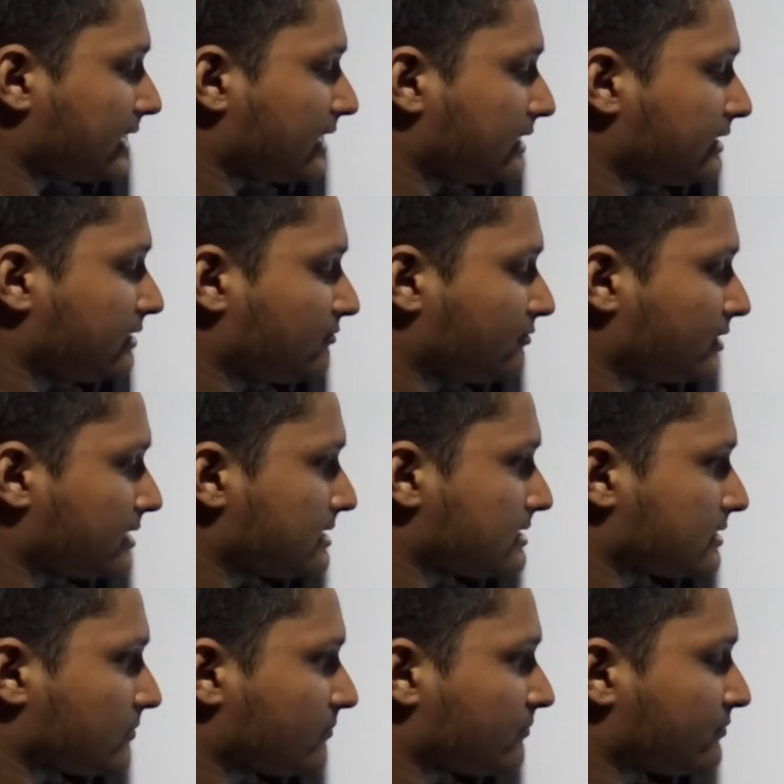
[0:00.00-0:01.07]
tan
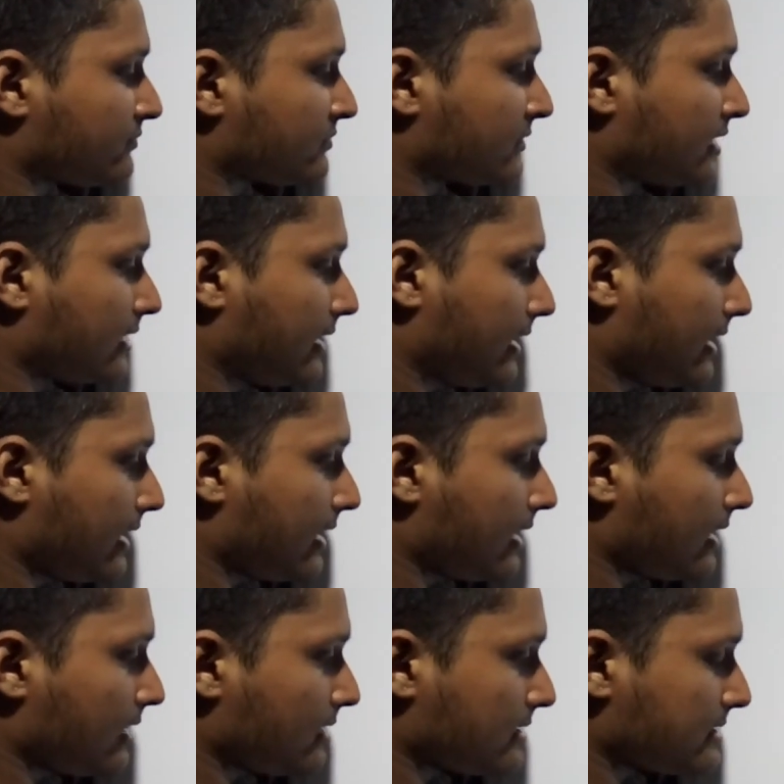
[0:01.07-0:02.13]
inverse
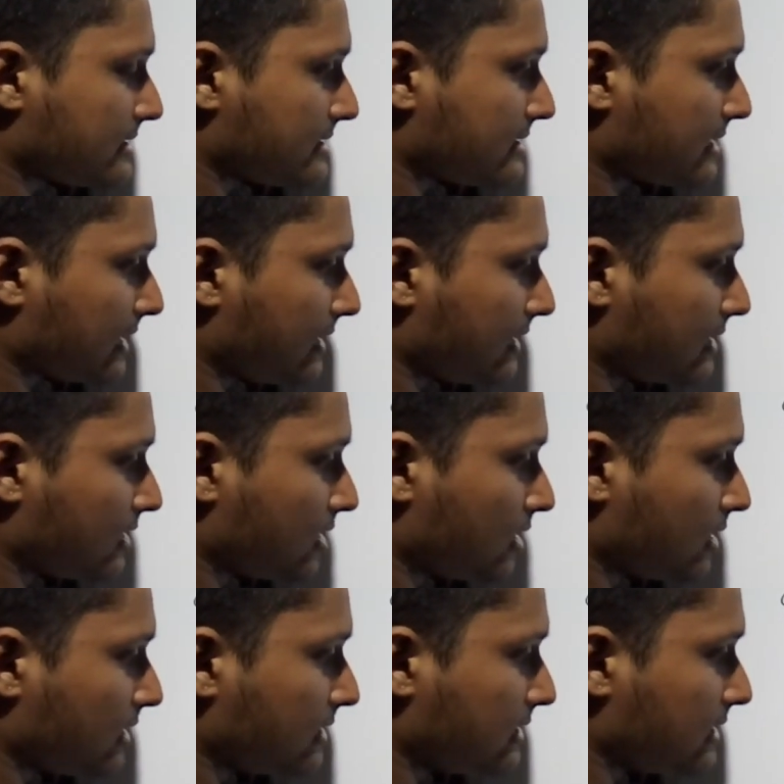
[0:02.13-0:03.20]
a
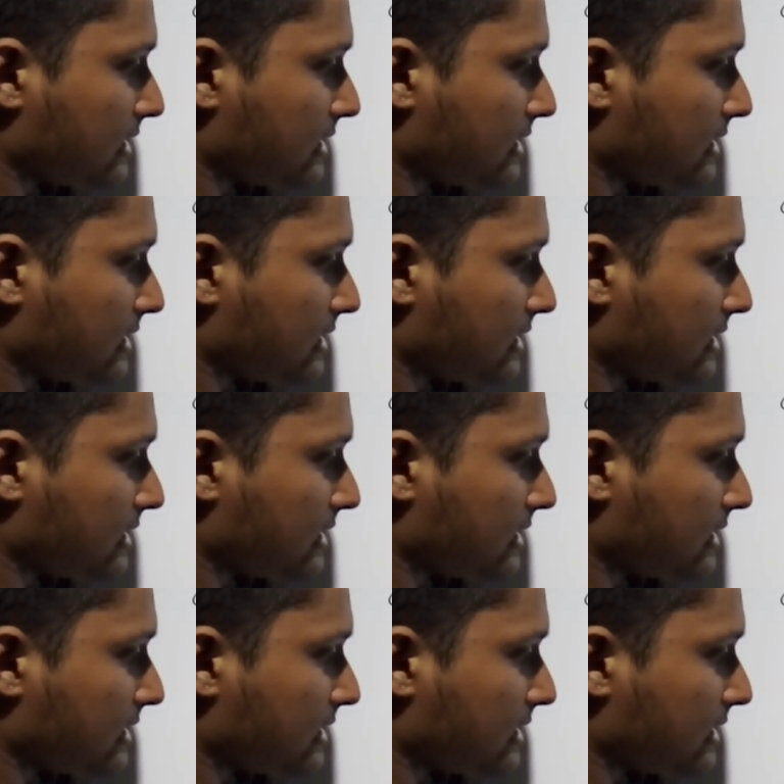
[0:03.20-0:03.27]
sin